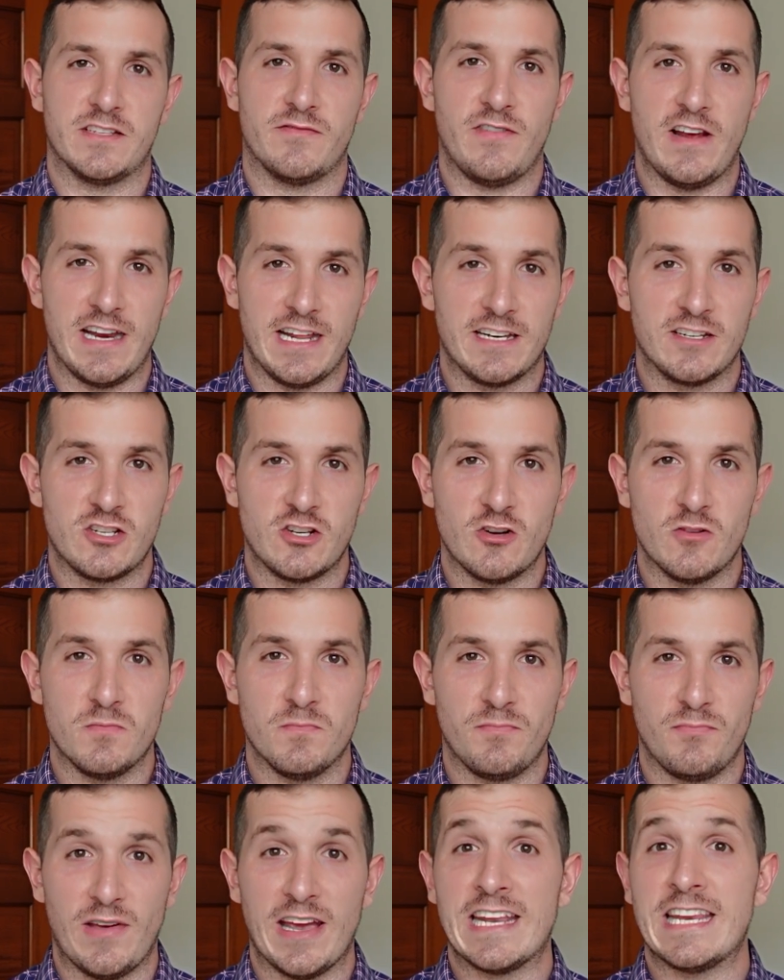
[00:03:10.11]
feeding tube
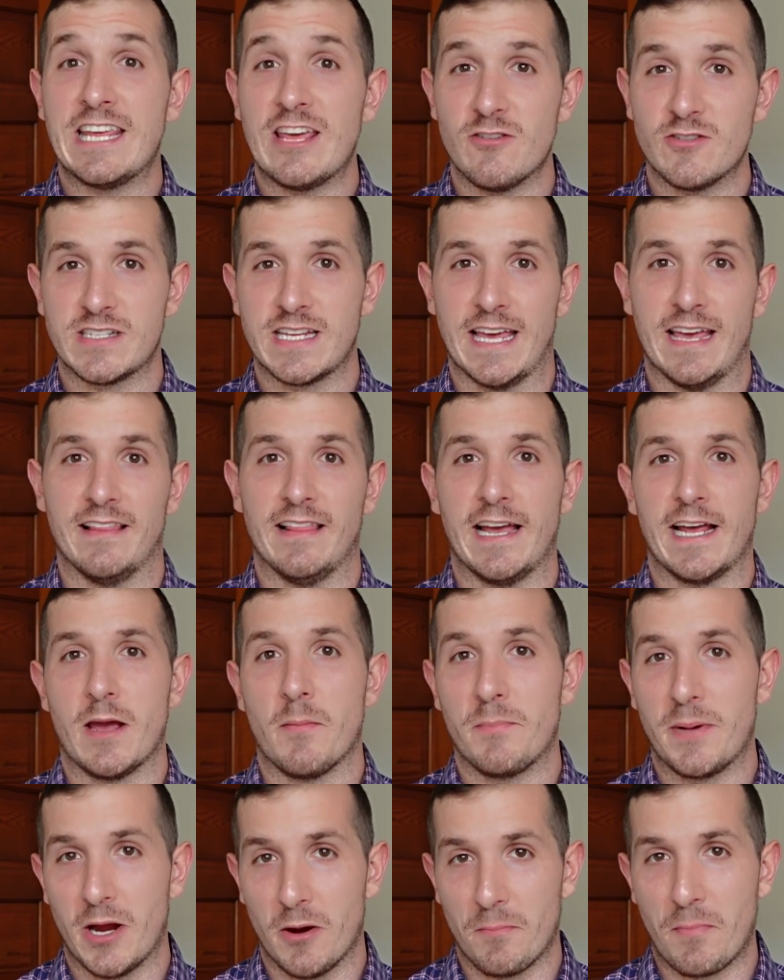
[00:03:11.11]
and using it like a
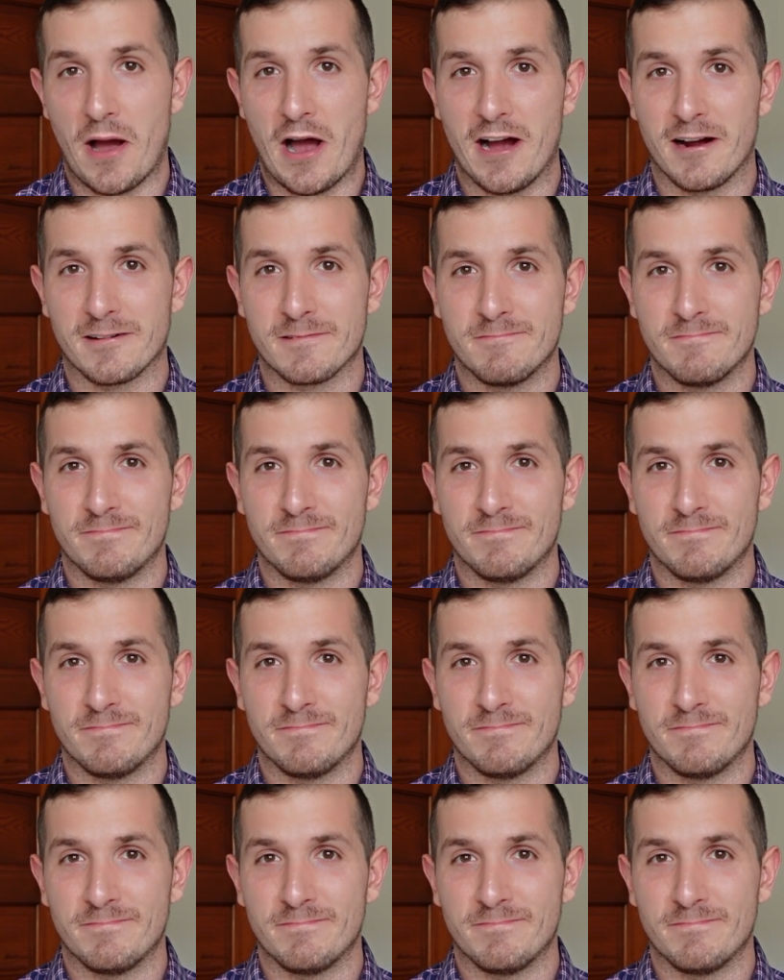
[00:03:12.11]
beer pong.